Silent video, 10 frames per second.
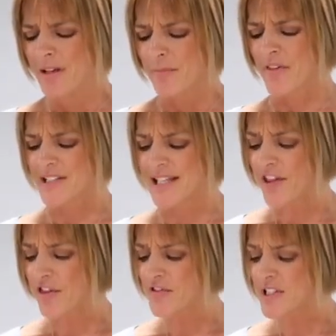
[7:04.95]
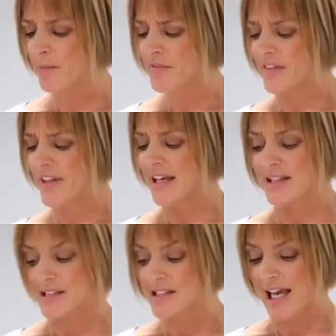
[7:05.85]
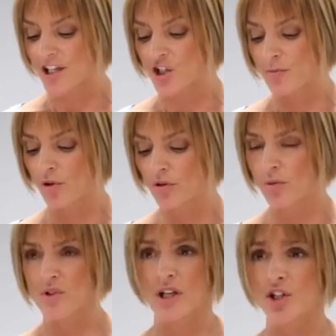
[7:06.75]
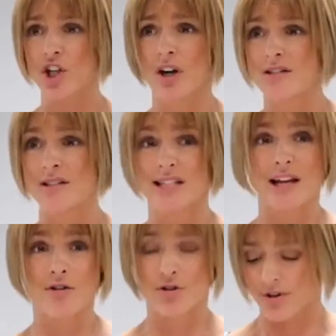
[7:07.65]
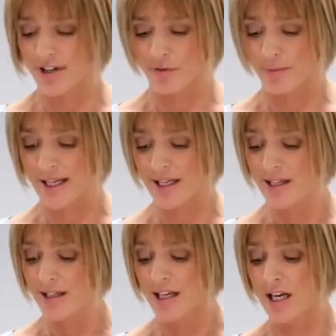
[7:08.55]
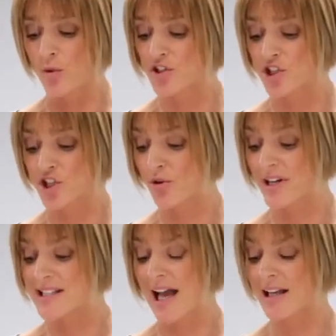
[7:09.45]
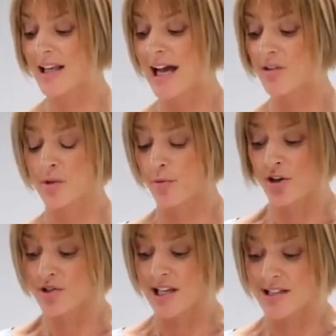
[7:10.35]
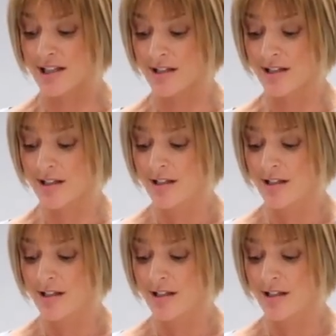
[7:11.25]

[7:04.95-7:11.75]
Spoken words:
But the death of something that isn't tangible was uncharted territory for me, and I wasn't sure exactly how to process it.